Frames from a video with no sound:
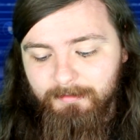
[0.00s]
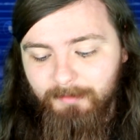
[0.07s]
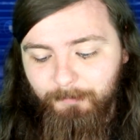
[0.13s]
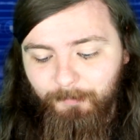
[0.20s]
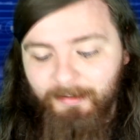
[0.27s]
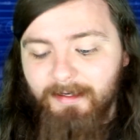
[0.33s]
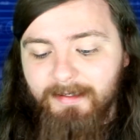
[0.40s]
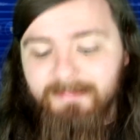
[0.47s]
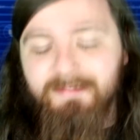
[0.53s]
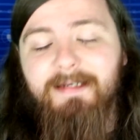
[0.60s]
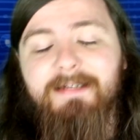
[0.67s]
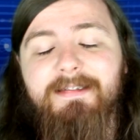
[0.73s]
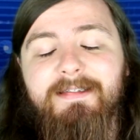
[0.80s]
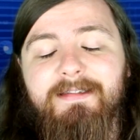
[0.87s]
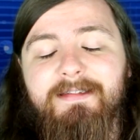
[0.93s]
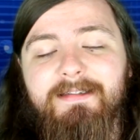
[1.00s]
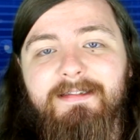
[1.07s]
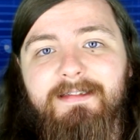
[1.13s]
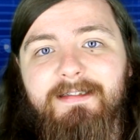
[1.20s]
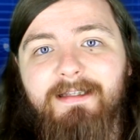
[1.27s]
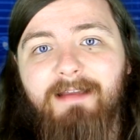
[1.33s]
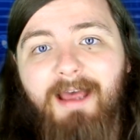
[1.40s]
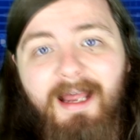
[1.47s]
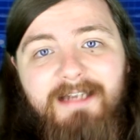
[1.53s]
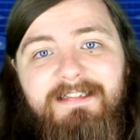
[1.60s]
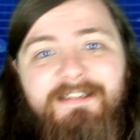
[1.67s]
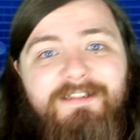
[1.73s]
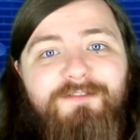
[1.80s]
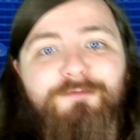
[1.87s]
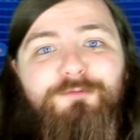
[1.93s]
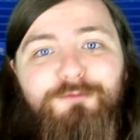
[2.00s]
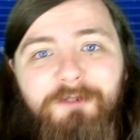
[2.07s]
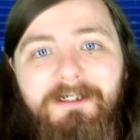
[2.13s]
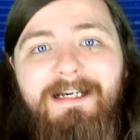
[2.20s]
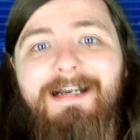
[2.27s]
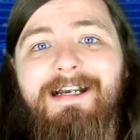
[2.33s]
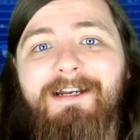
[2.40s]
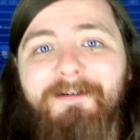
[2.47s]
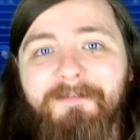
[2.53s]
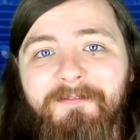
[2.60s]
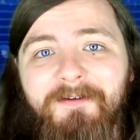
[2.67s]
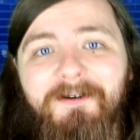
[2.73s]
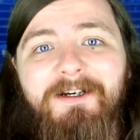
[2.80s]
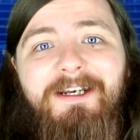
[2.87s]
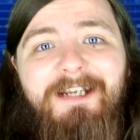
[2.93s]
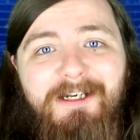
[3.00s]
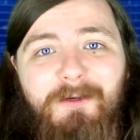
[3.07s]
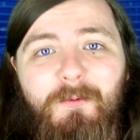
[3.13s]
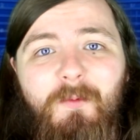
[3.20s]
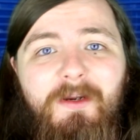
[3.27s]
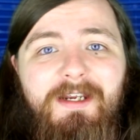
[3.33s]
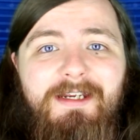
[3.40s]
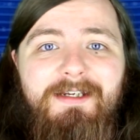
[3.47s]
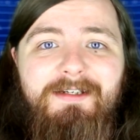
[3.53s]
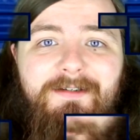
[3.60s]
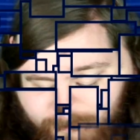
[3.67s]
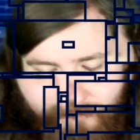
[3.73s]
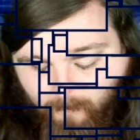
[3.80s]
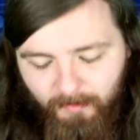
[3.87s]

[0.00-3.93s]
the Playdate, and it's really fucking weird.